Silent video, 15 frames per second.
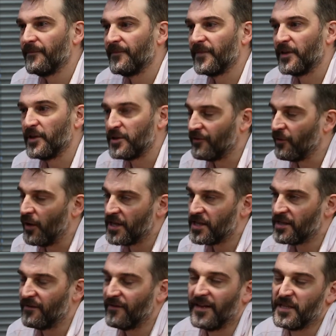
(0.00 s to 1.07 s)
The
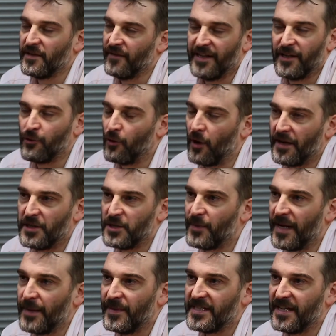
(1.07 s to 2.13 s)
device effectively grinds
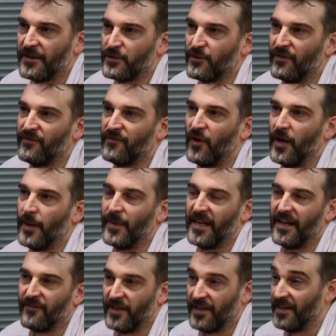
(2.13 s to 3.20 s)
paper down to a fiber
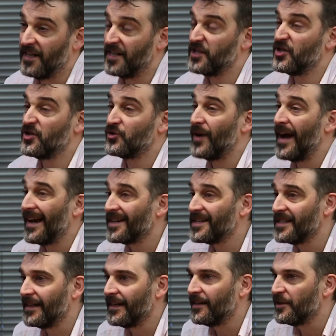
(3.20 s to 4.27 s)
level and extracts
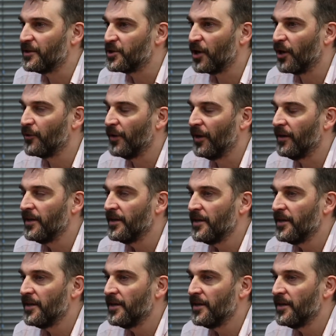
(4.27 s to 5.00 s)
ink and toner.